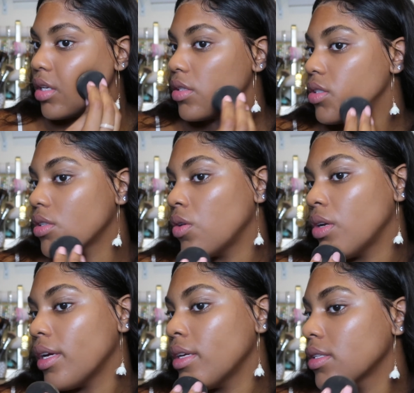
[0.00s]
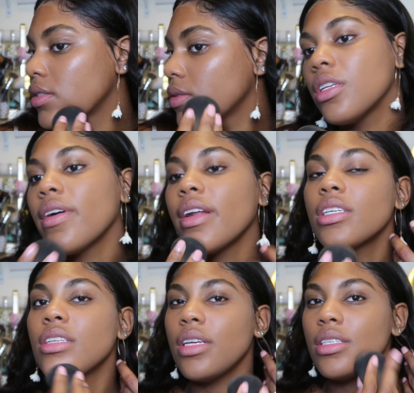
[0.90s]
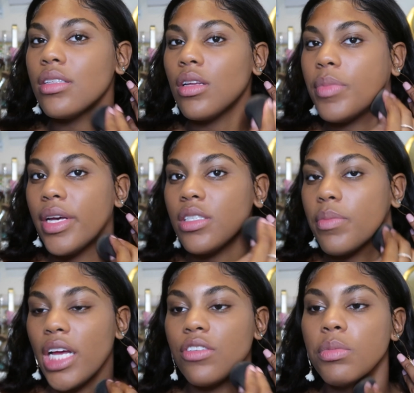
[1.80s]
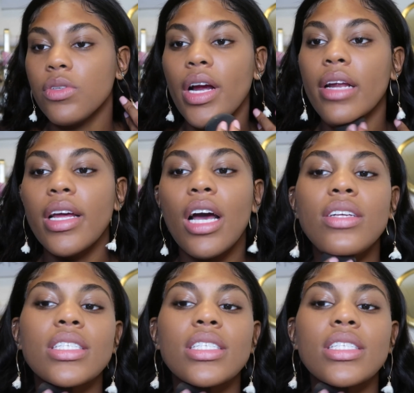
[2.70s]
it's so nice. This foundation isn't the best match for me right now.